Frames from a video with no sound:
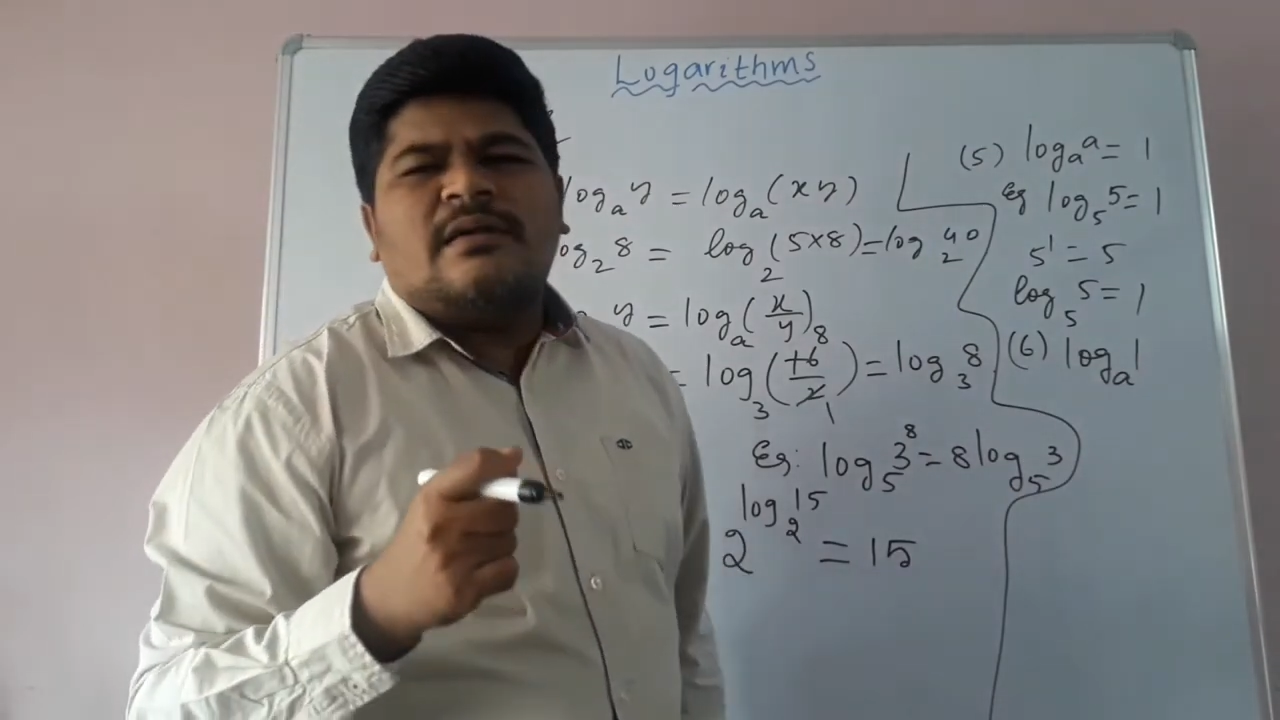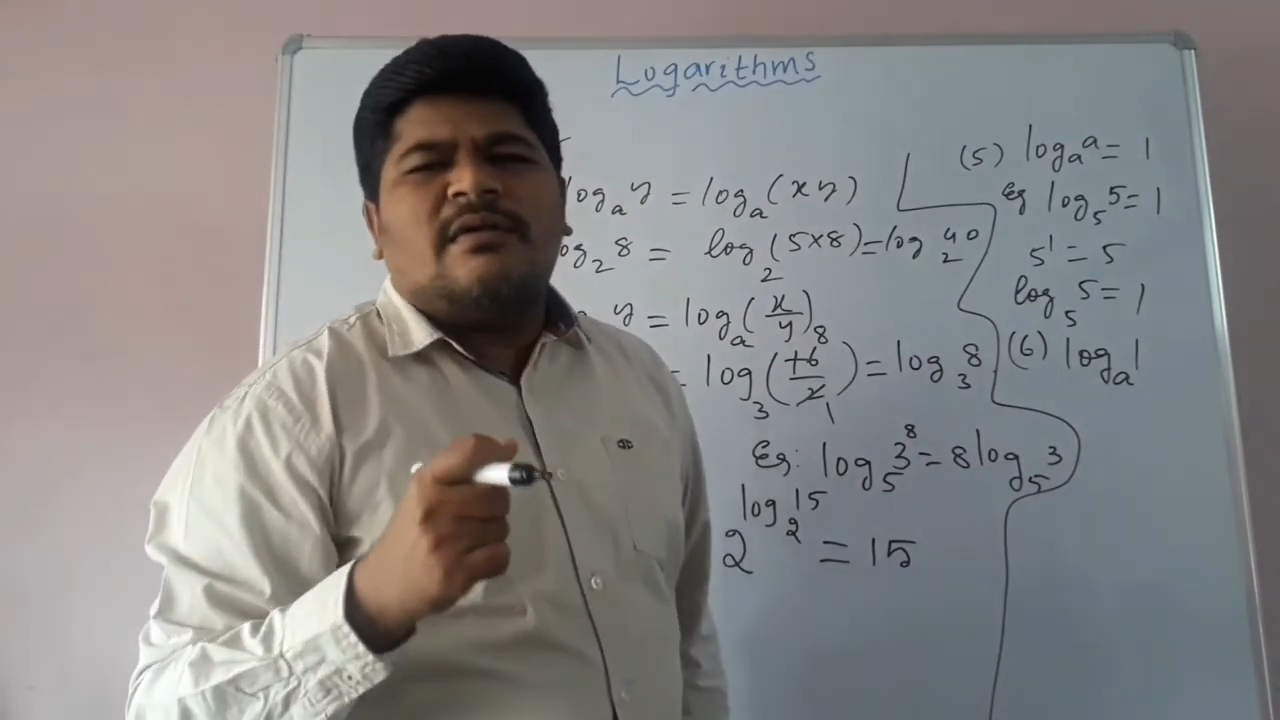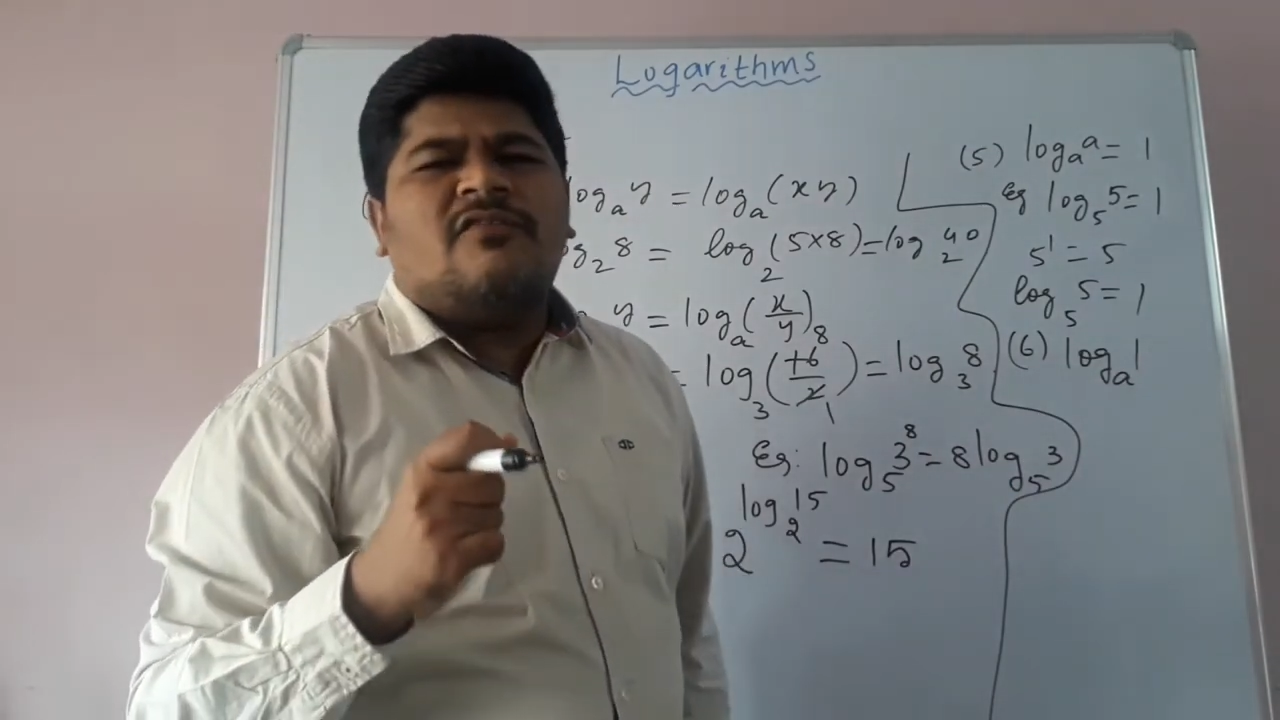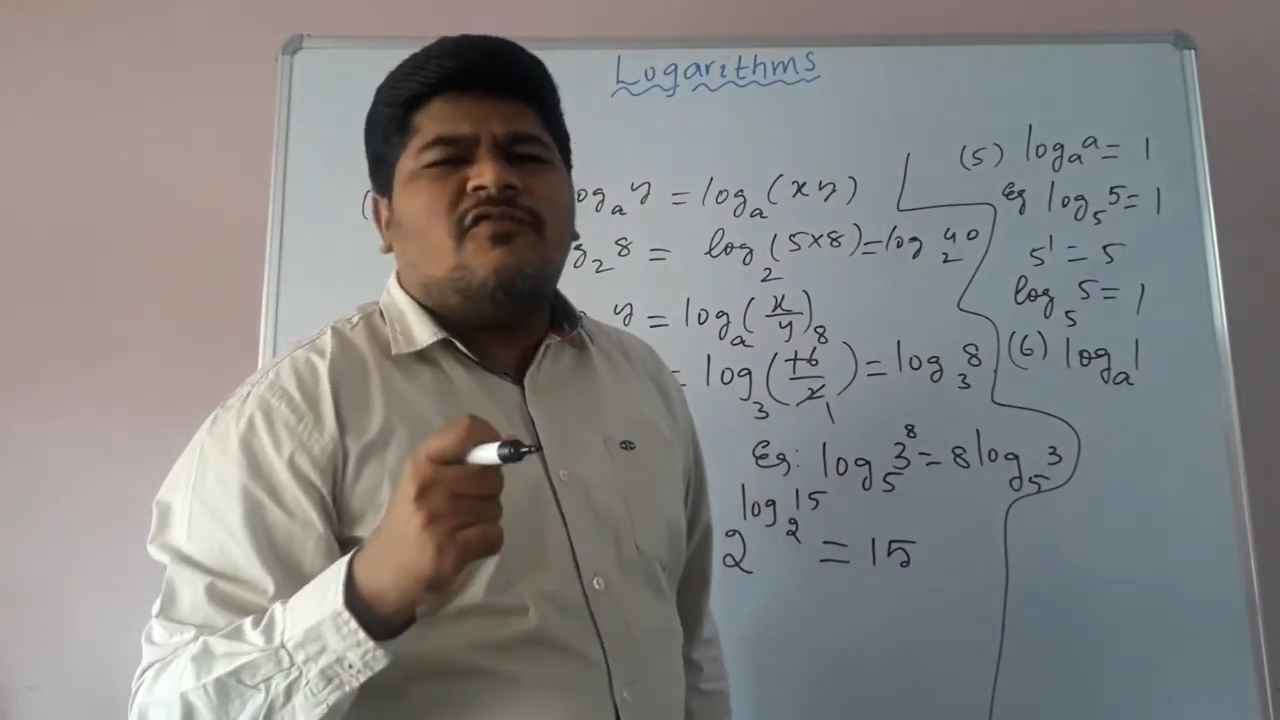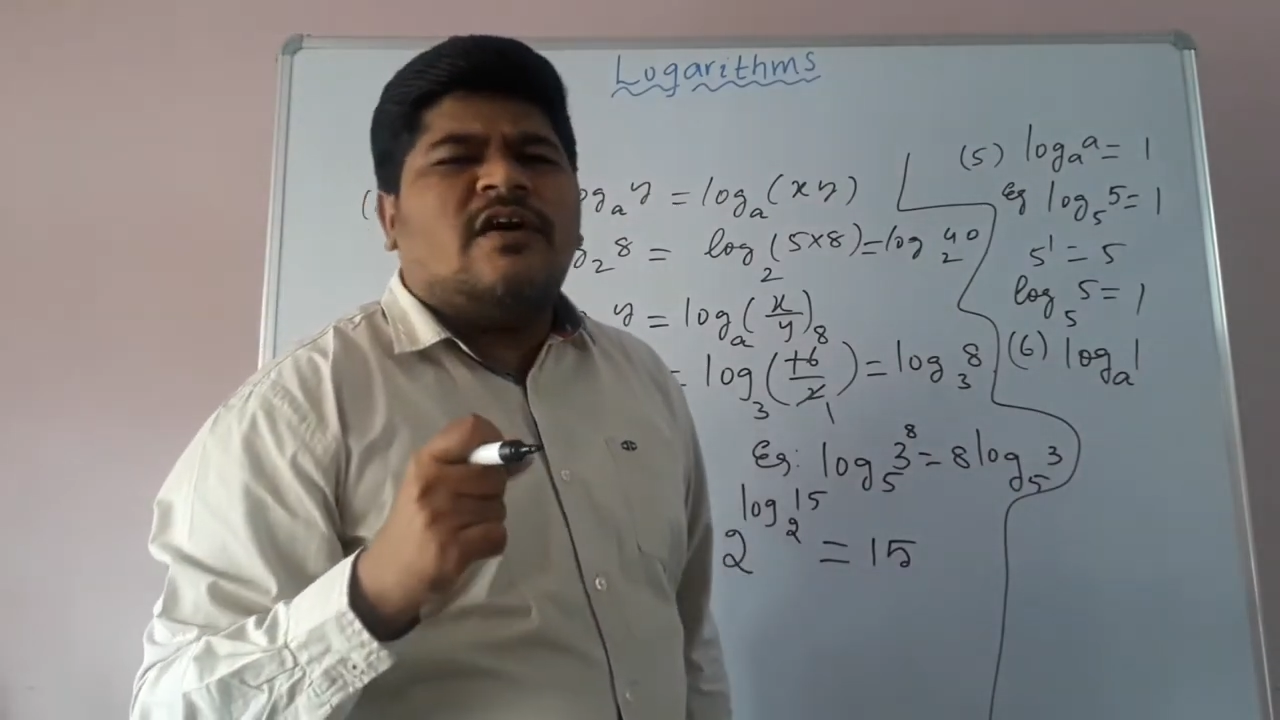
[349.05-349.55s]

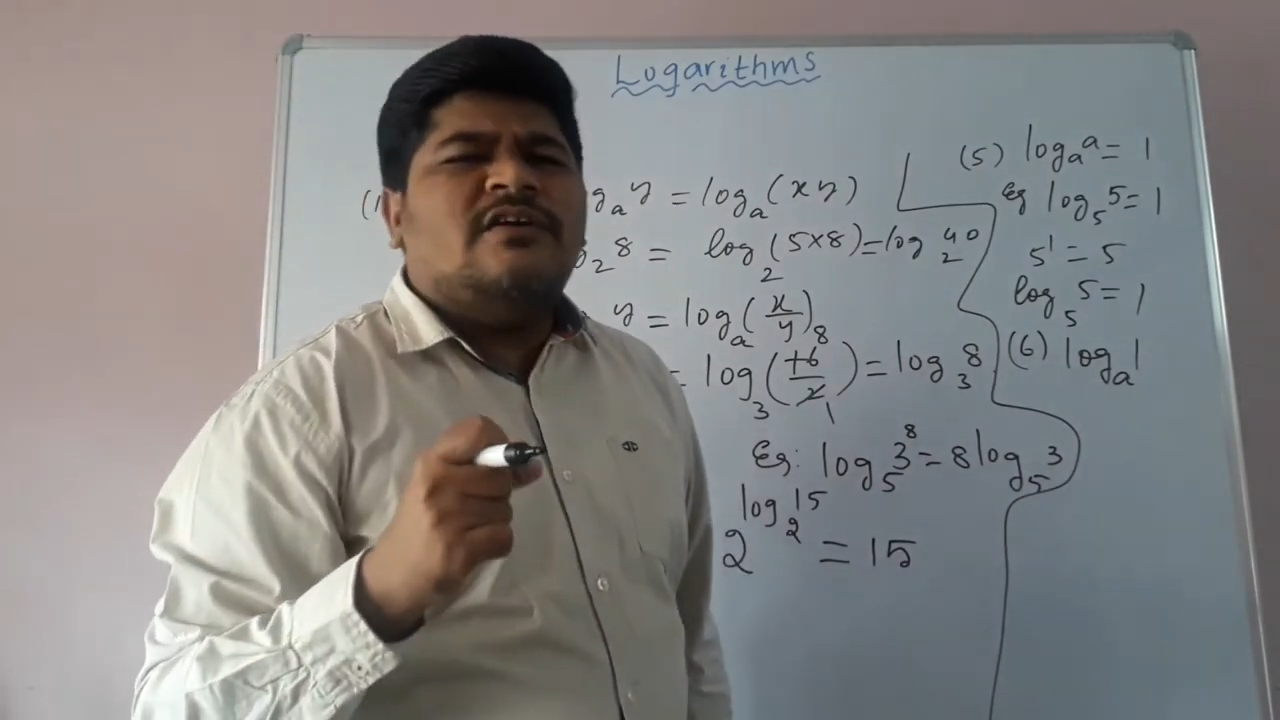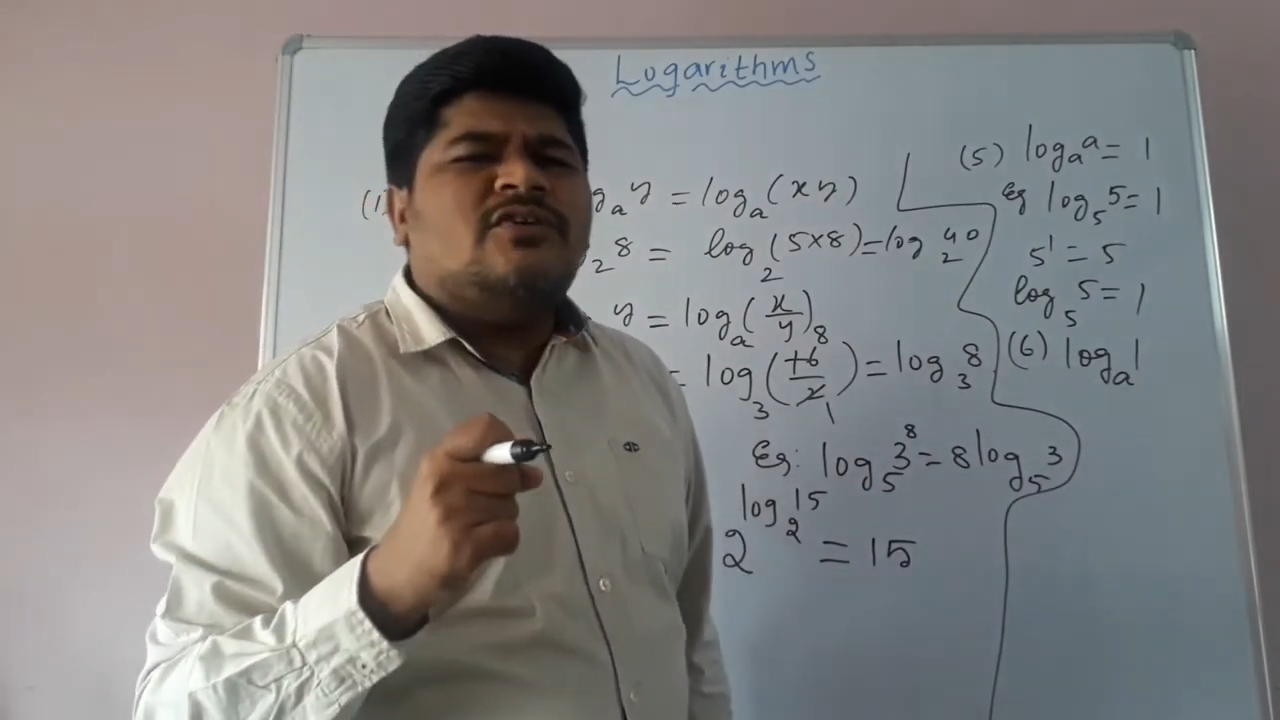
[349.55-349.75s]
of 1